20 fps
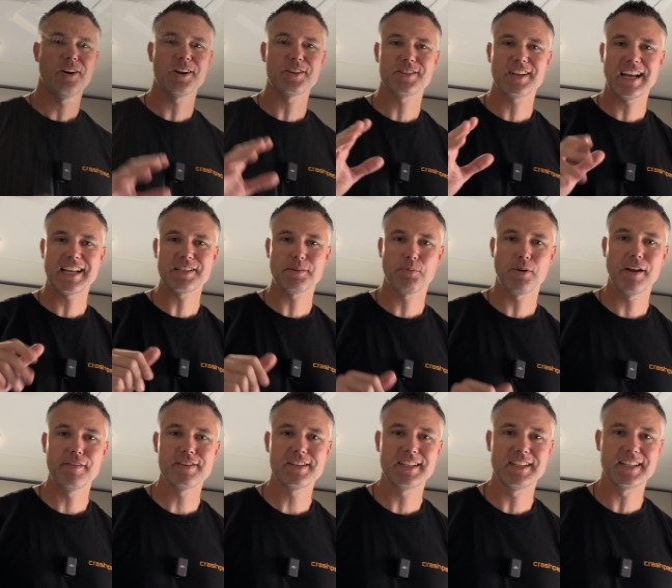so as I
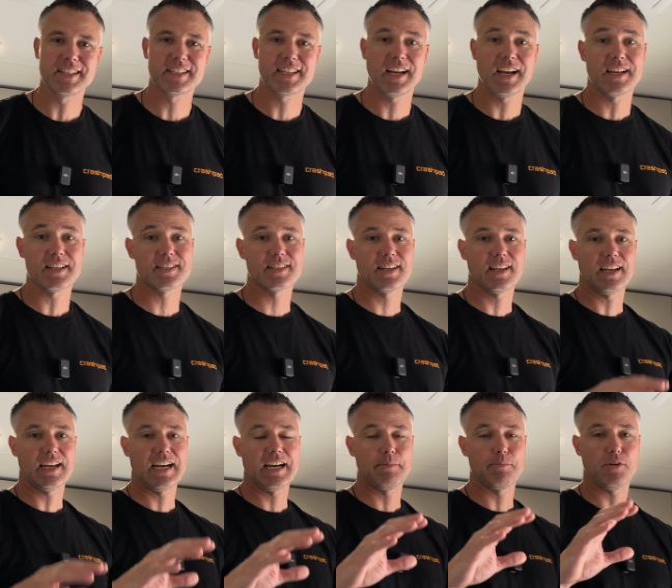previously discussed,
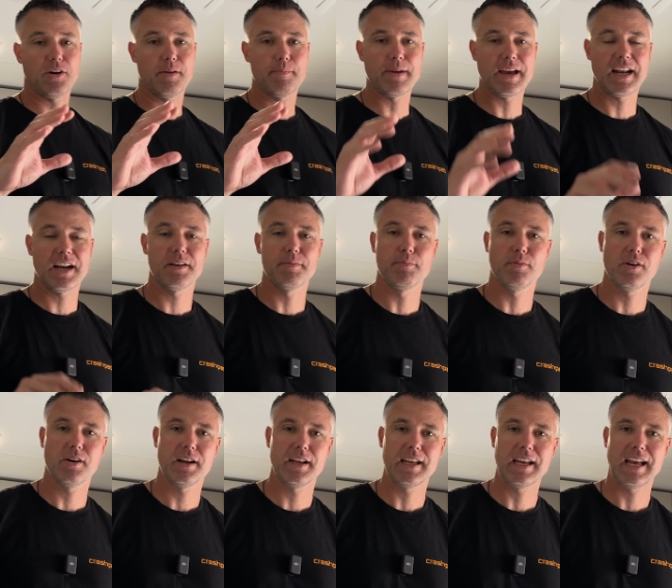I mounted
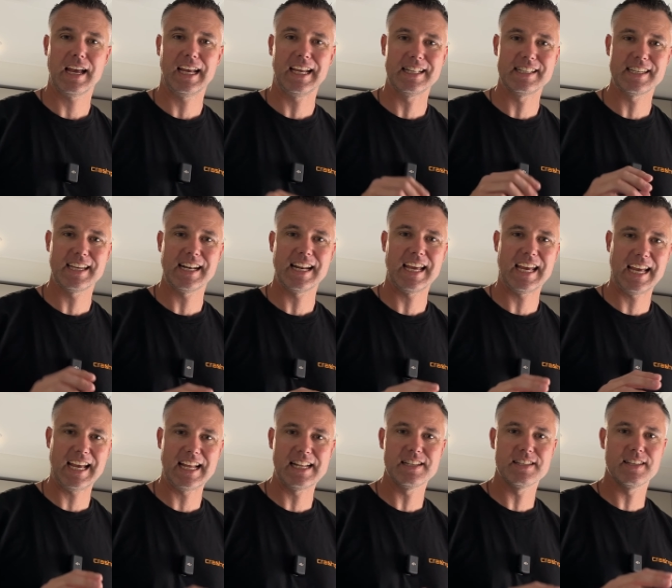my antenna
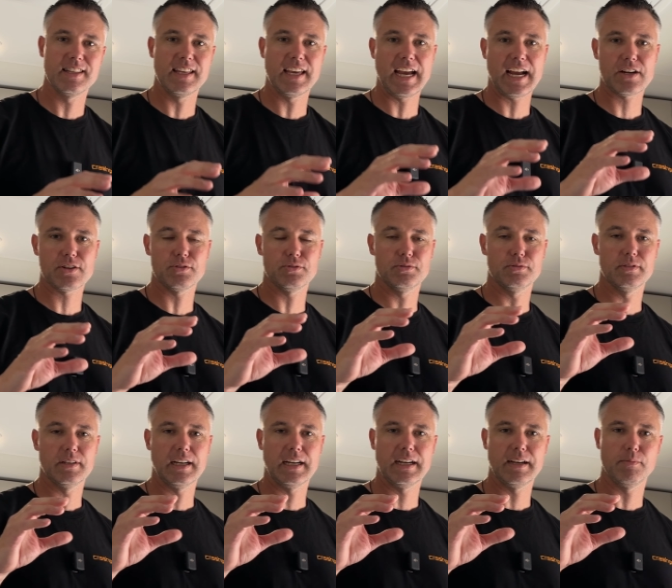head to the actual
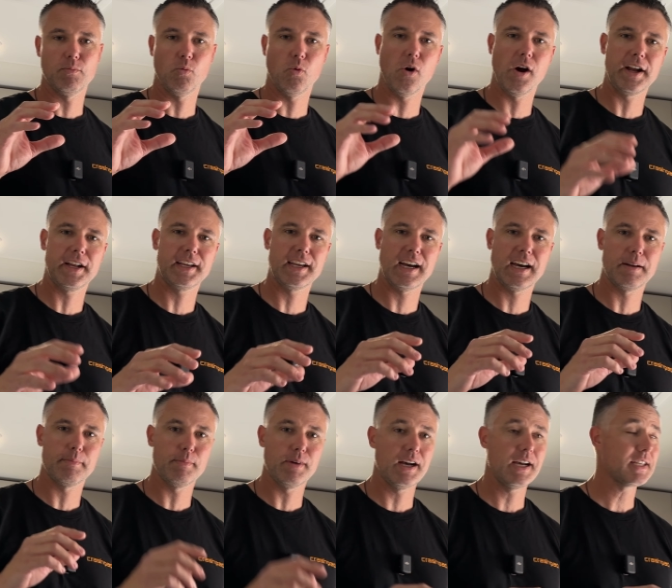WineGuard
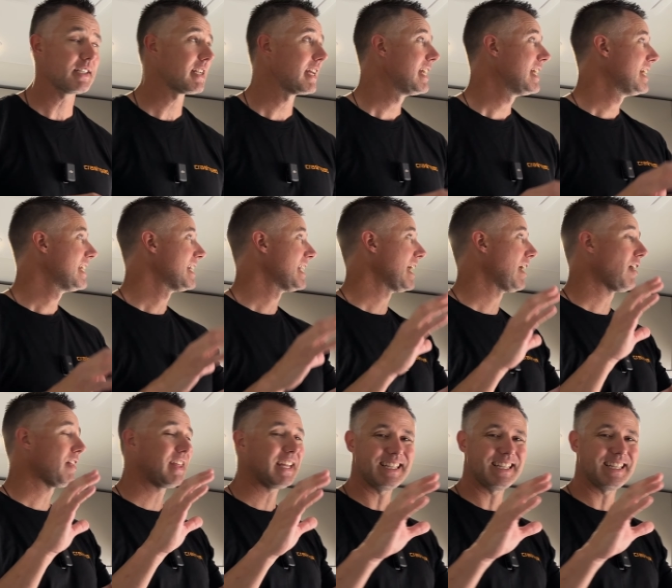mast. Now I think